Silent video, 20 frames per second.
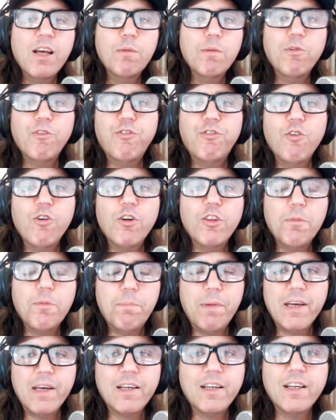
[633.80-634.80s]
before the
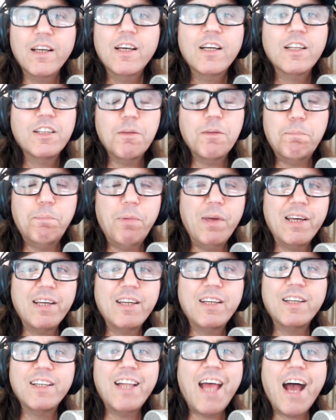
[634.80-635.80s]
big the
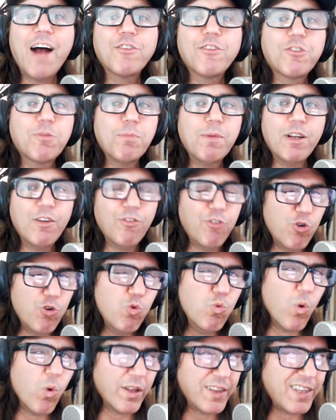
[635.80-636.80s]
big announcement of who
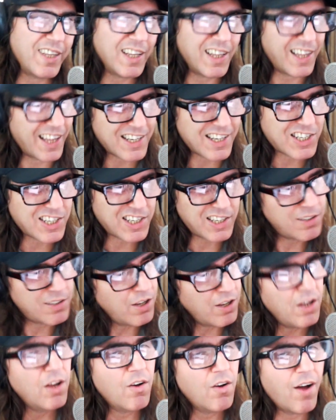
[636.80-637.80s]
won the election,
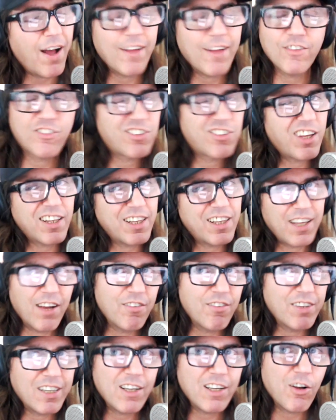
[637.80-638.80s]
right? And suddenly
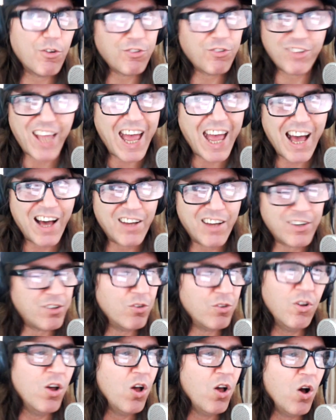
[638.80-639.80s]
everything goes down
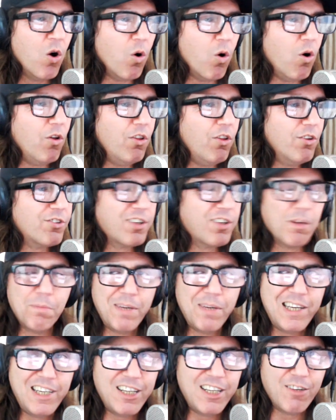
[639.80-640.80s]
and all those
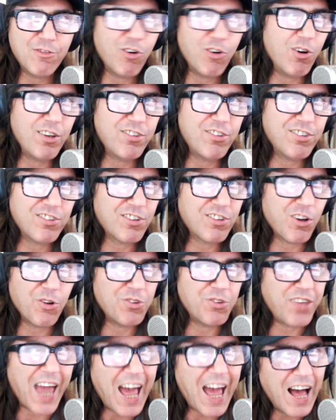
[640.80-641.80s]
competing voices go
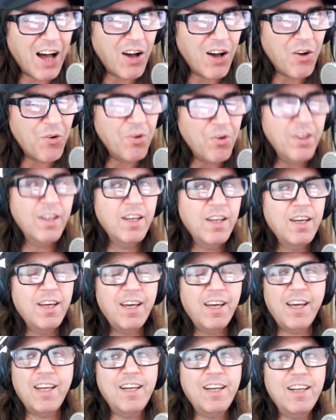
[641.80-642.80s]
down.
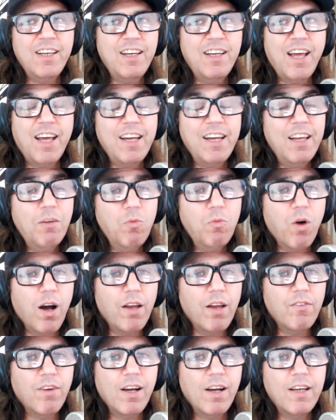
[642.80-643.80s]
And then and then
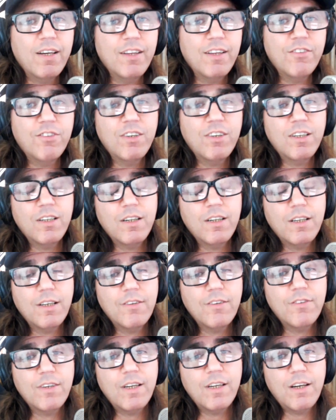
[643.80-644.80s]
what, right? Isn't it
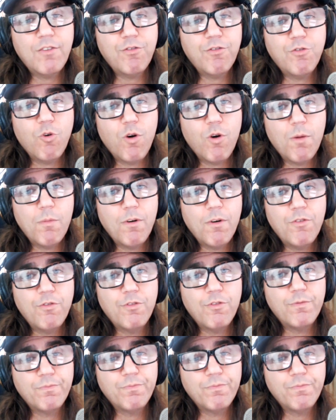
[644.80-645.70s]
isn't it a form of